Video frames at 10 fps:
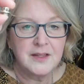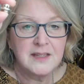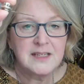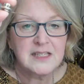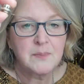
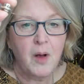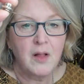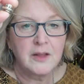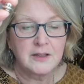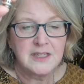these
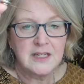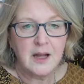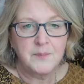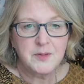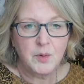small little
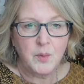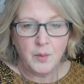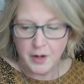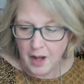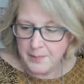teacups were
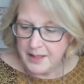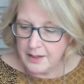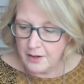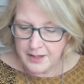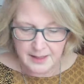what were coming
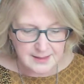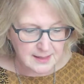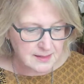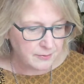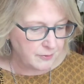in our kits
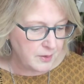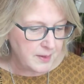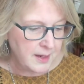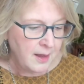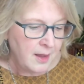as the
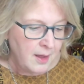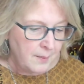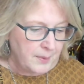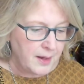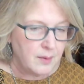freebie,
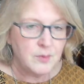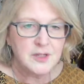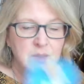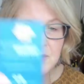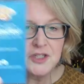but
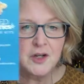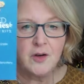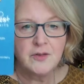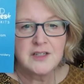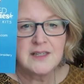we're switching
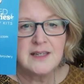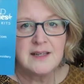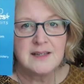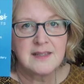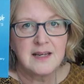over to
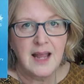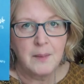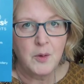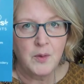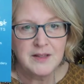these
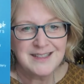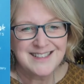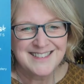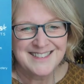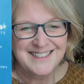enamel
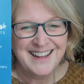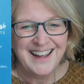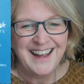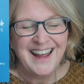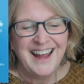ones.
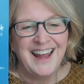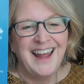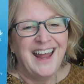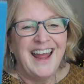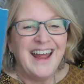
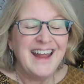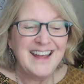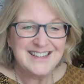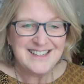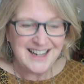
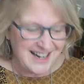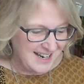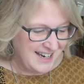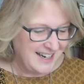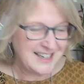And
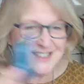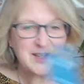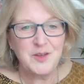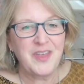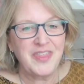
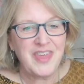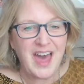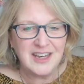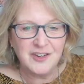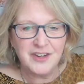so you get
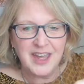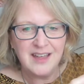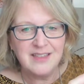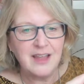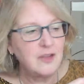that in your
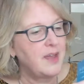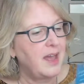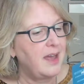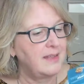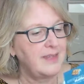kit, and then you
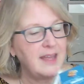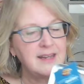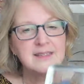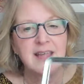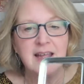get the
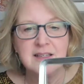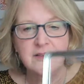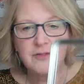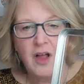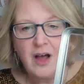8 skeins
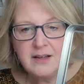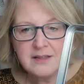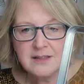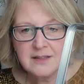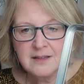of
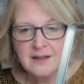floss